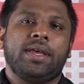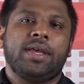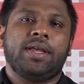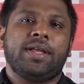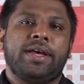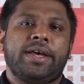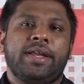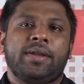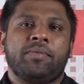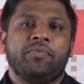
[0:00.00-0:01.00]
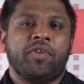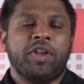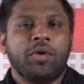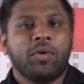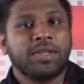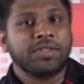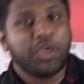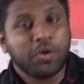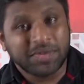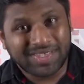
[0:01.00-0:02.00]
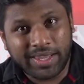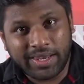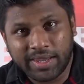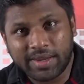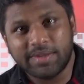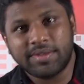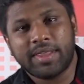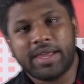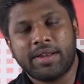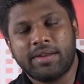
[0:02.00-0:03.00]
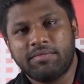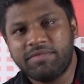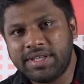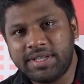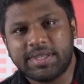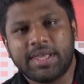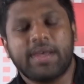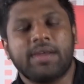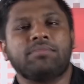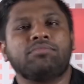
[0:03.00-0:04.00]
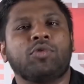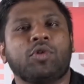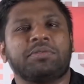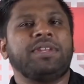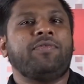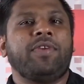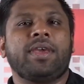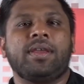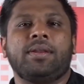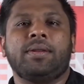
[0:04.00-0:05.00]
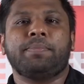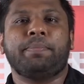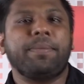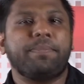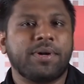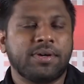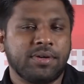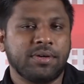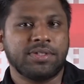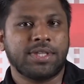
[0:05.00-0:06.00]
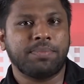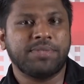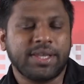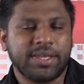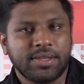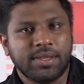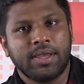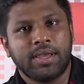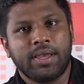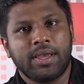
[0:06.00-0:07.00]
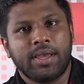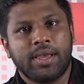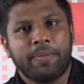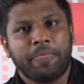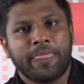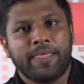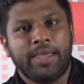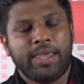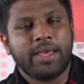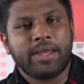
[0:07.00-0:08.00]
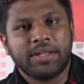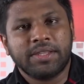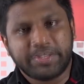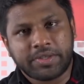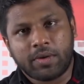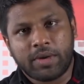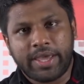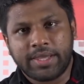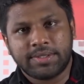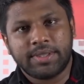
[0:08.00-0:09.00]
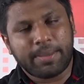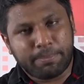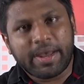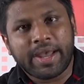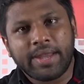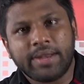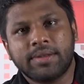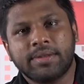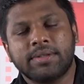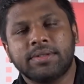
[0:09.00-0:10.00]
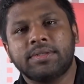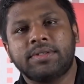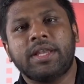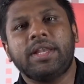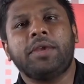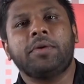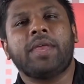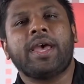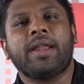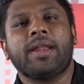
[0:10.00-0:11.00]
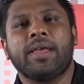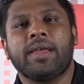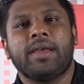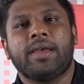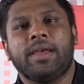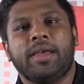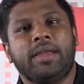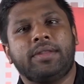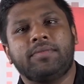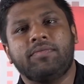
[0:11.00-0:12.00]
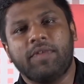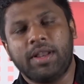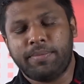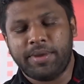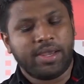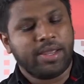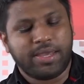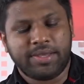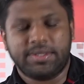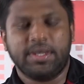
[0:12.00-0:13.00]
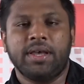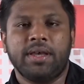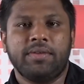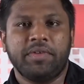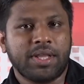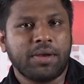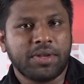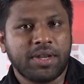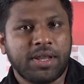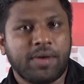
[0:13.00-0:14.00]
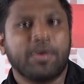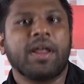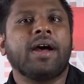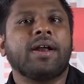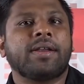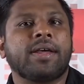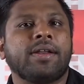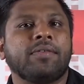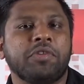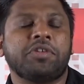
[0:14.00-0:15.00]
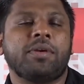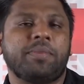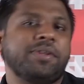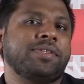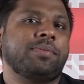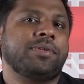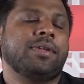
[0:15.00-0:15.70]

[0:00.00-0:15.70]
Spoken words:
And when you ask your seniors that which is the most difficult paper or subject here in this college, they might tell you that it is without a doubt Art and Visual Perception.